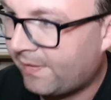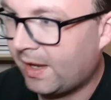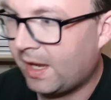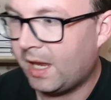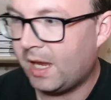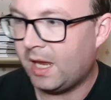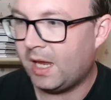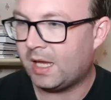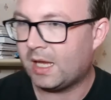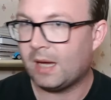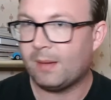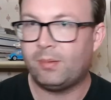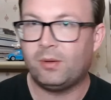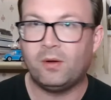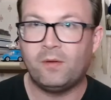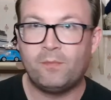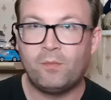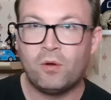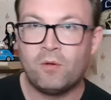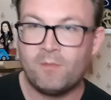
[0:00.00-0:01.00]
a couple
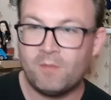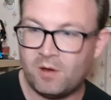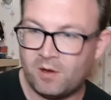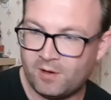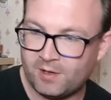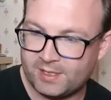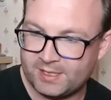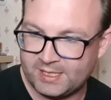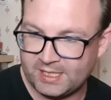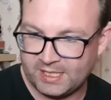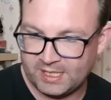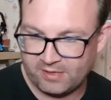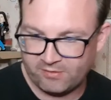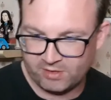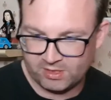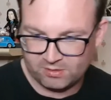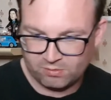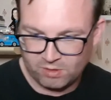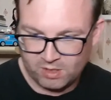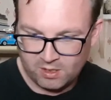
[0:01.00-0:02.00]
of bookmarks in there
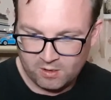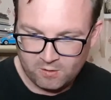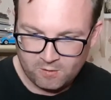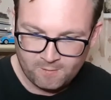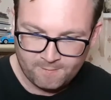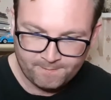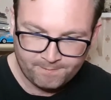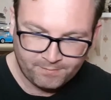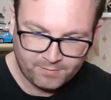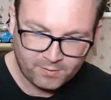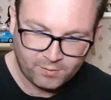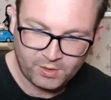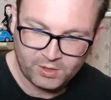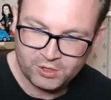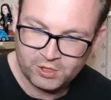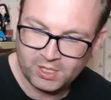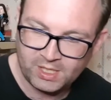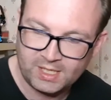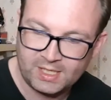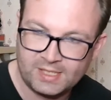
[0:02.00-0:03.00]
as well,
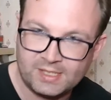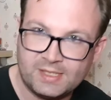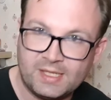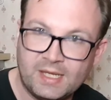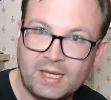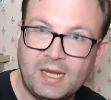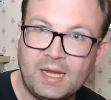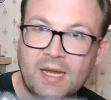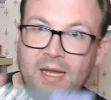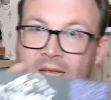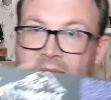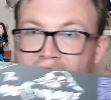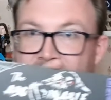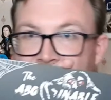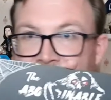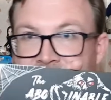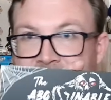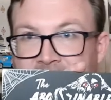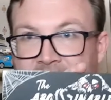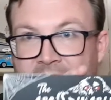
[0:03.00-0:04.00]
which is the
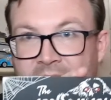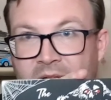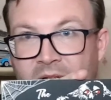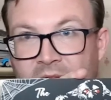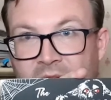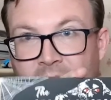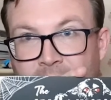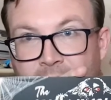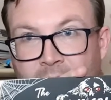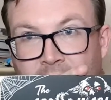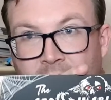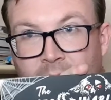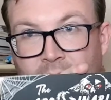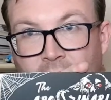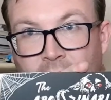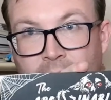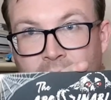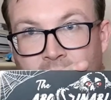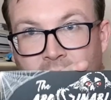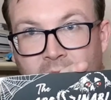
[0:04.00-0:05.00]
standard The
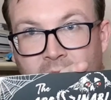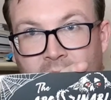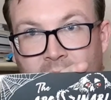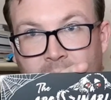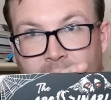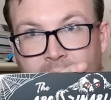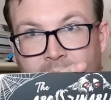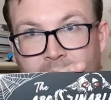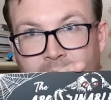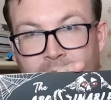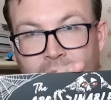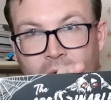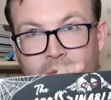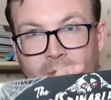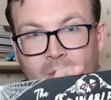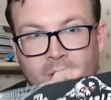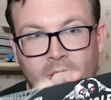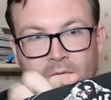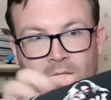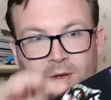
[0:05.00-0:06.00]
Abominable Book Club
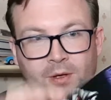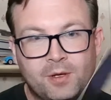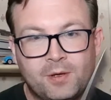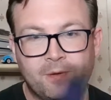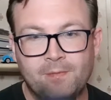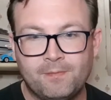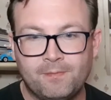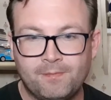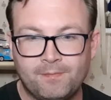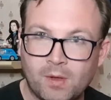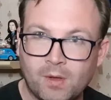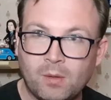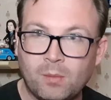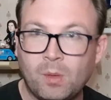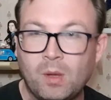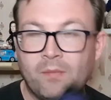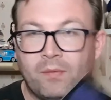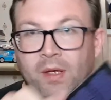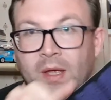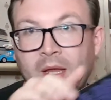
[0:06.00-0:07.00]
bookmark
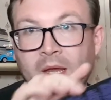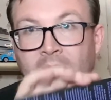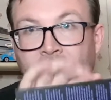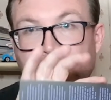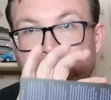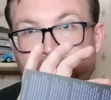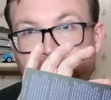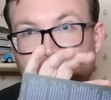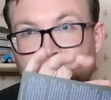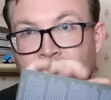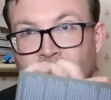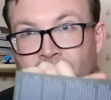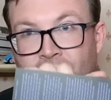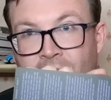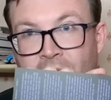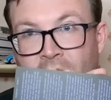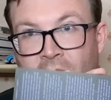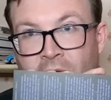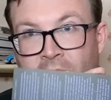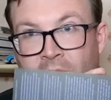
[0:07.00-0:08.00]
with a short
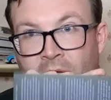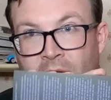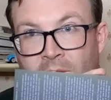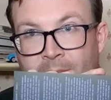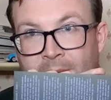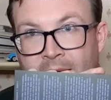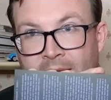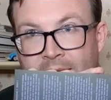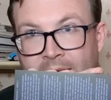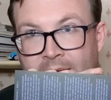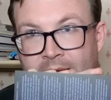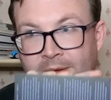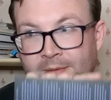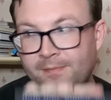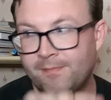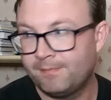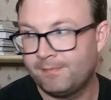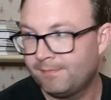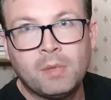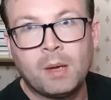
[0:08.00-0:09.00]
story on the back.
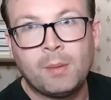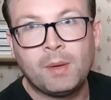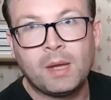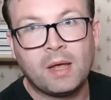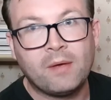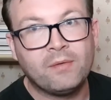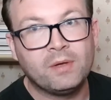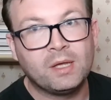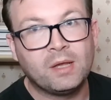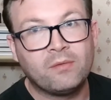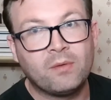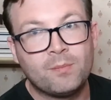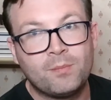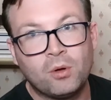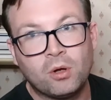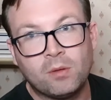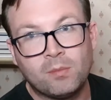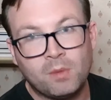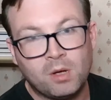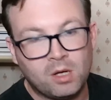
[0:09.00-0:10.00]
And we have another
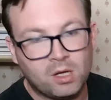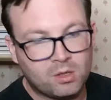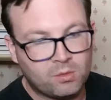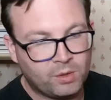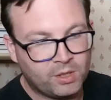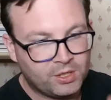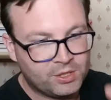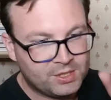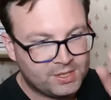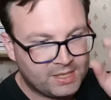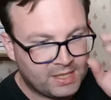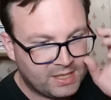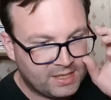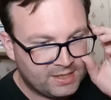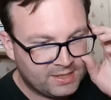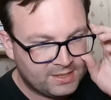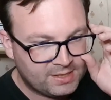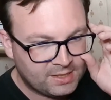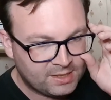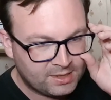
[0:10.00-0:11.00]
bookmark which says,